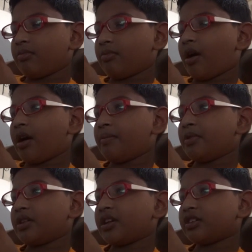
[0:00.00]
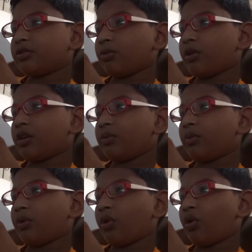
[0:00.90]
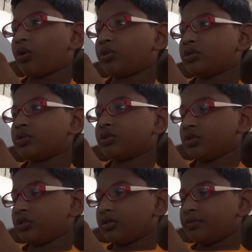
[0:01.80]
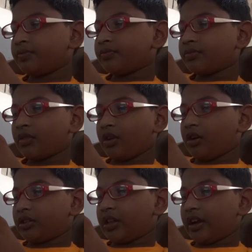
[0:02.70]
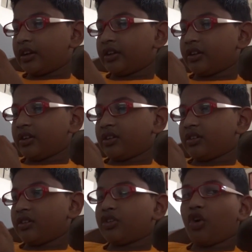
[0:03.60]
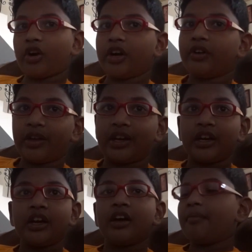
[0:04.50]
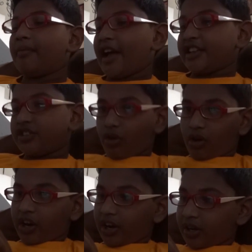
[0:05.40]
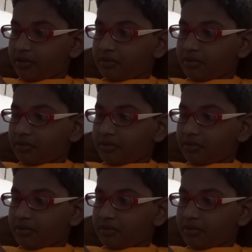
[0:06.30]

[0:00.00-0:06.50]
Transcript: My biggest one was that rocket one, Max rocket.